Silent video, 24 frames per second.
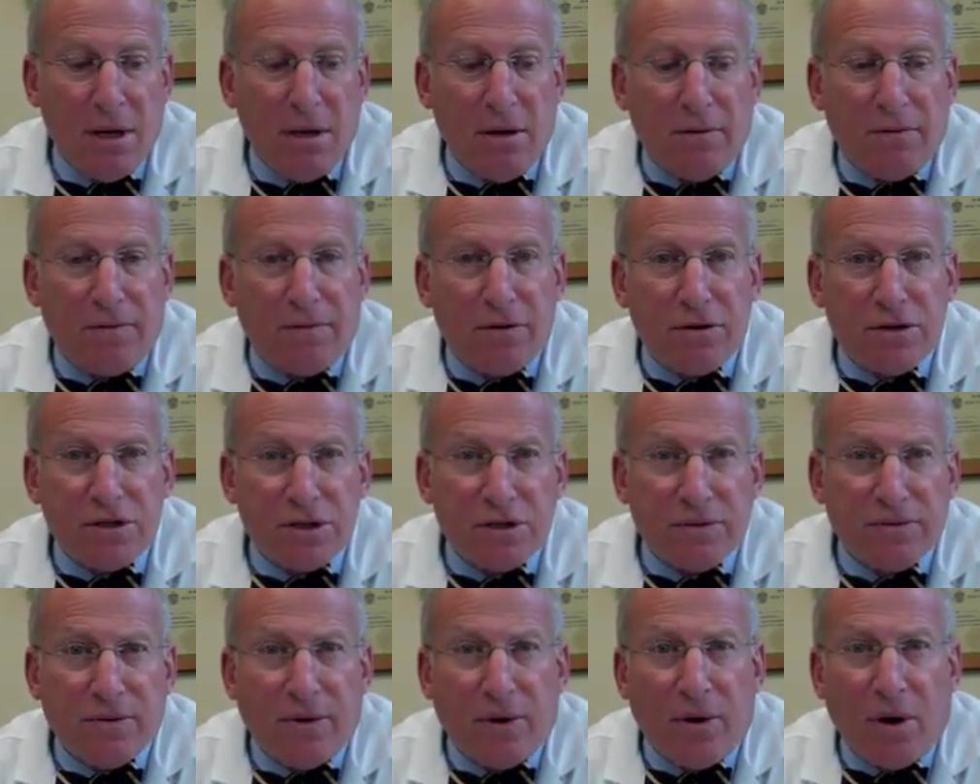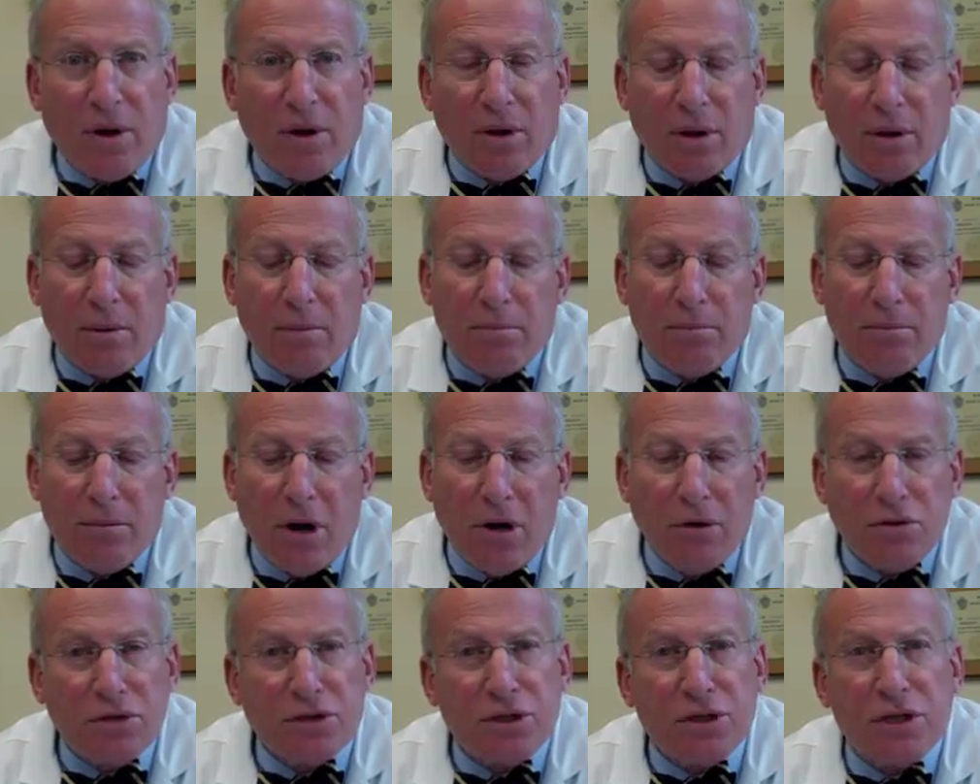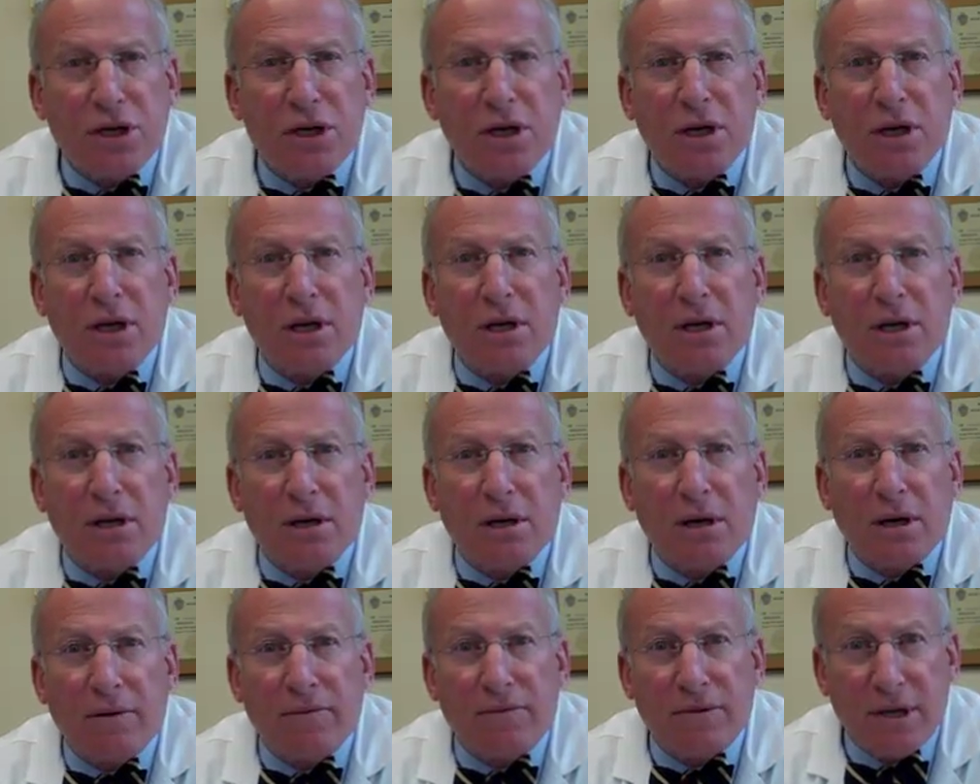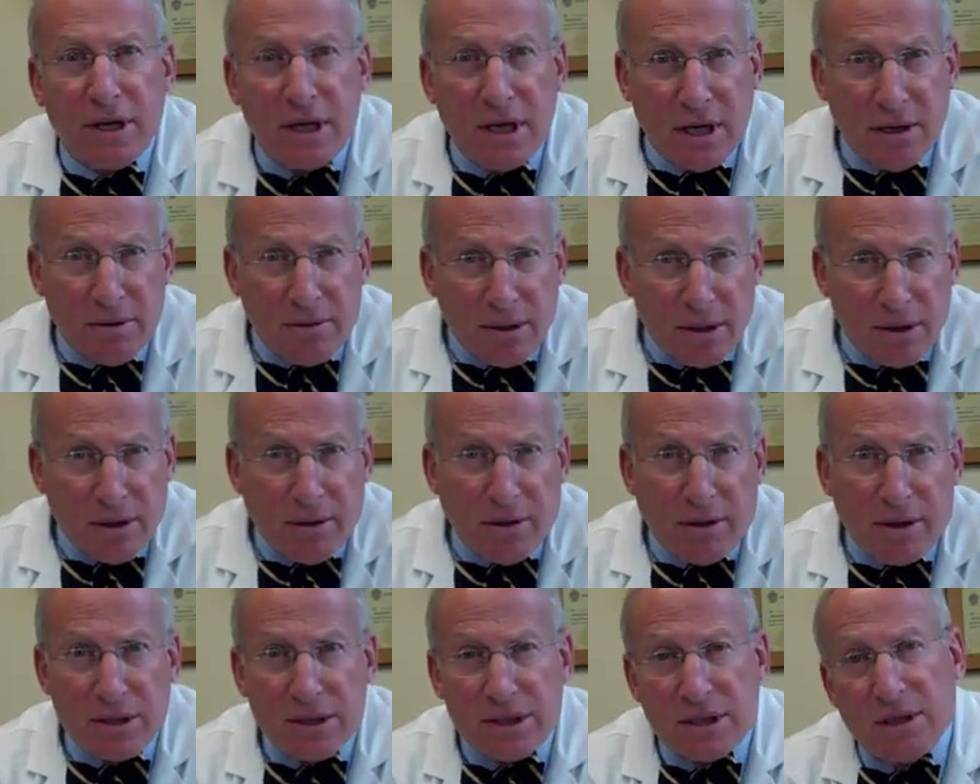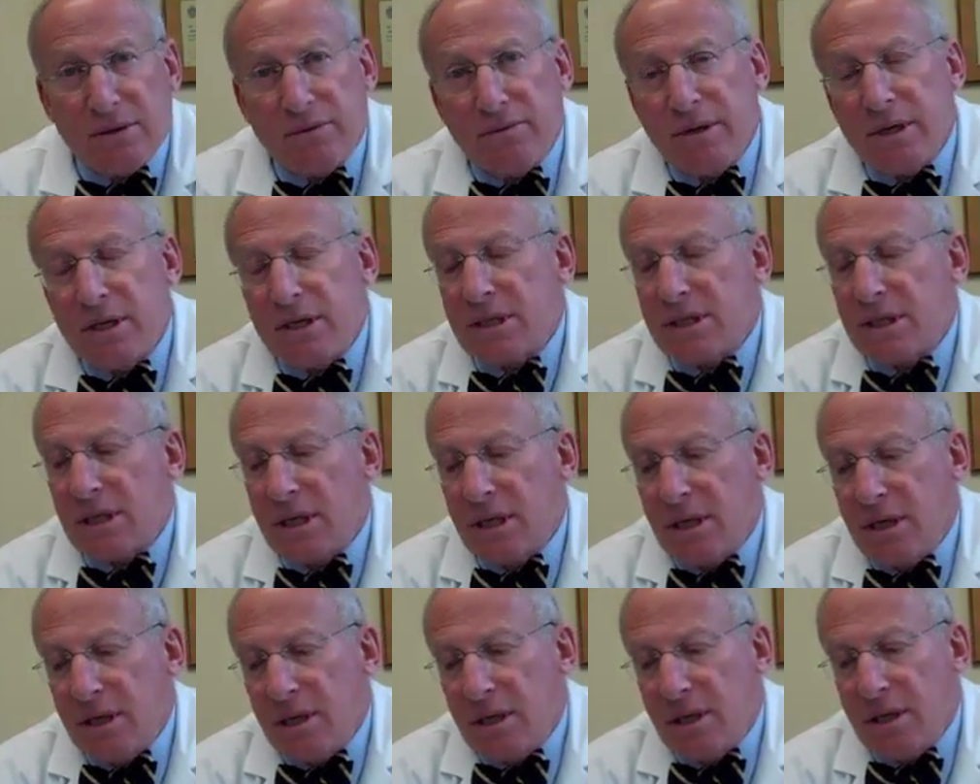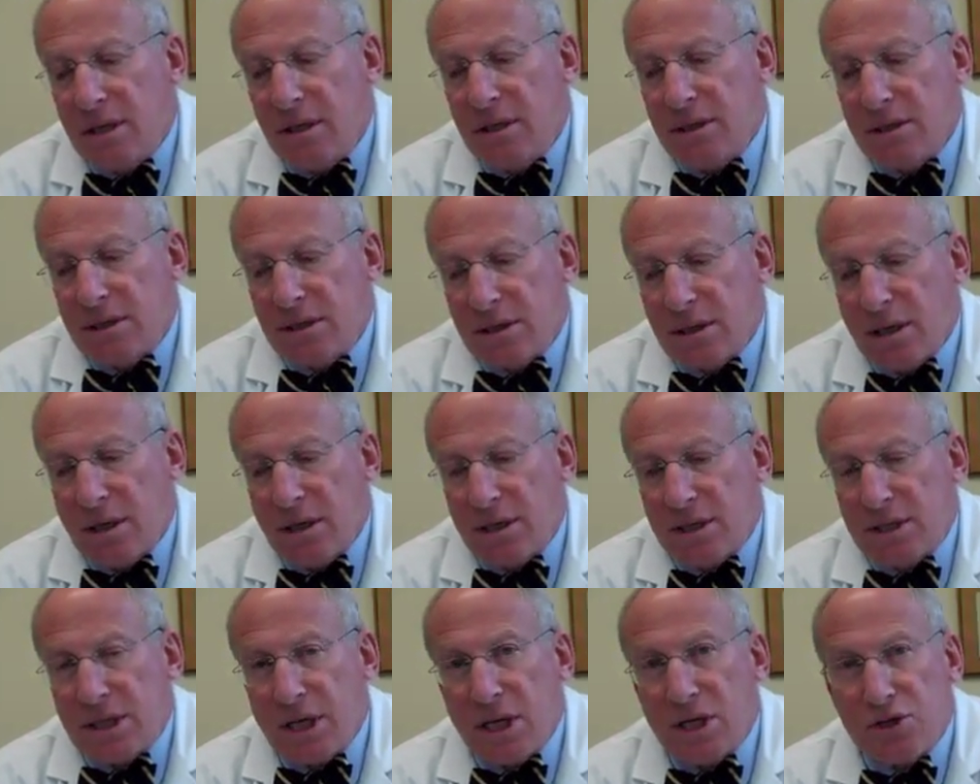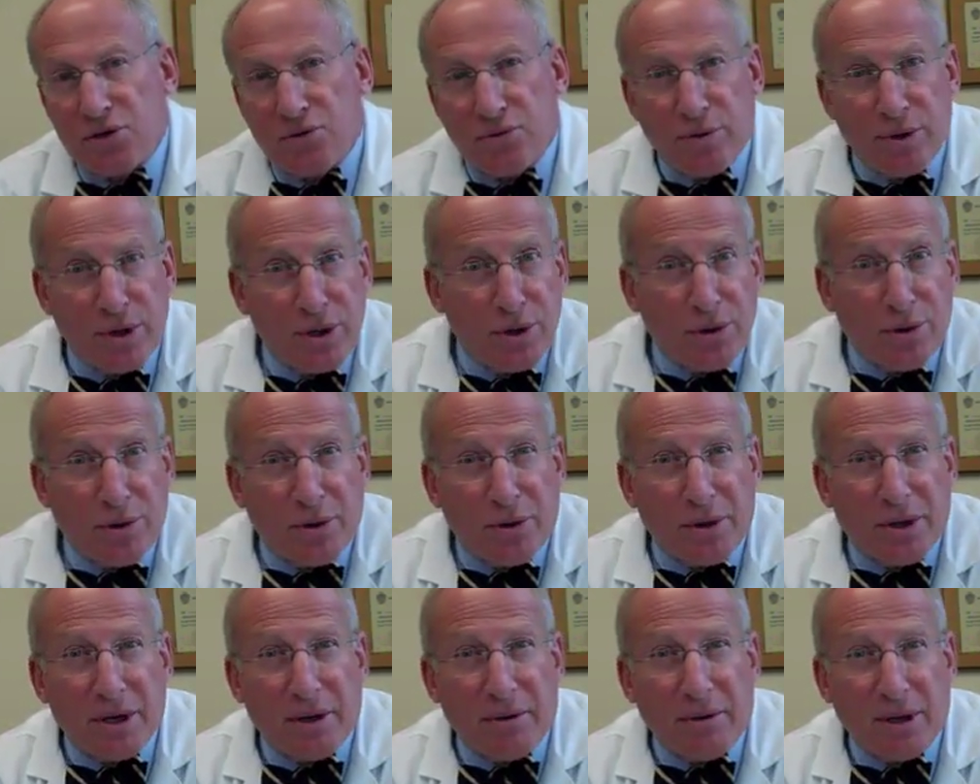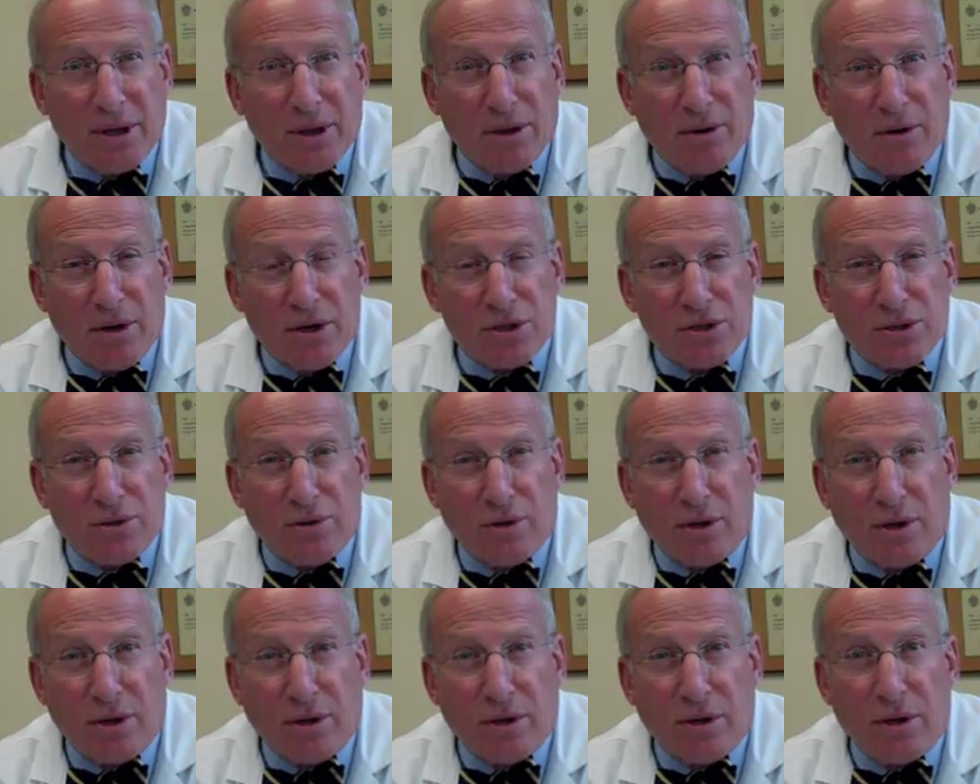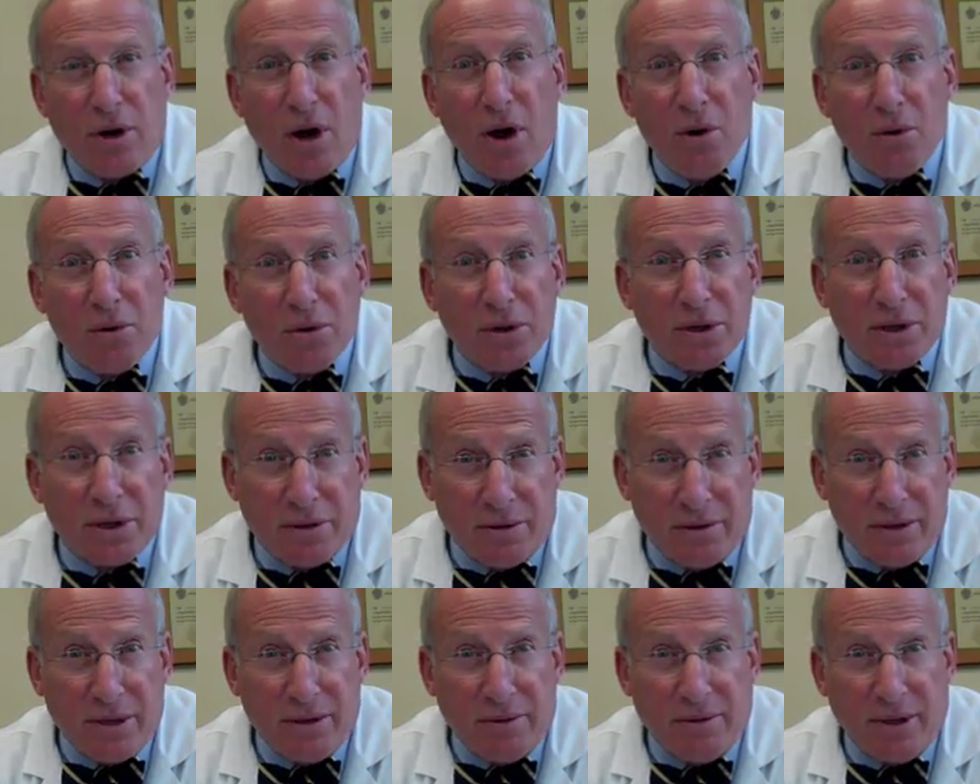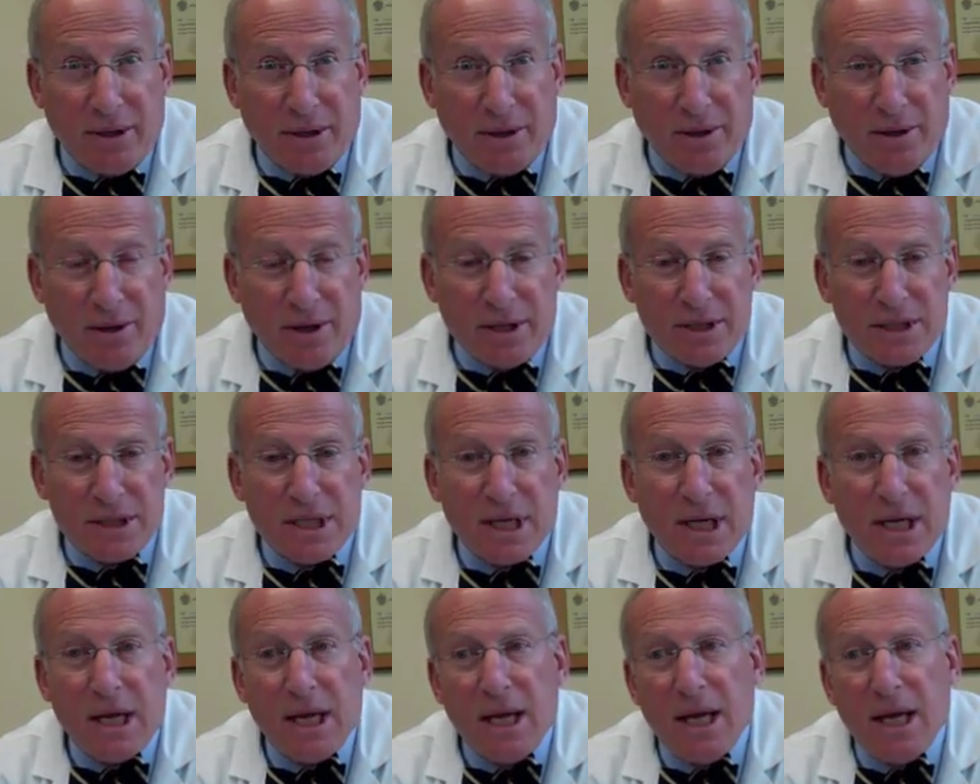First of all, most of the hearing loss that we see is sensory neural hearing loss or cochlear hearing loss.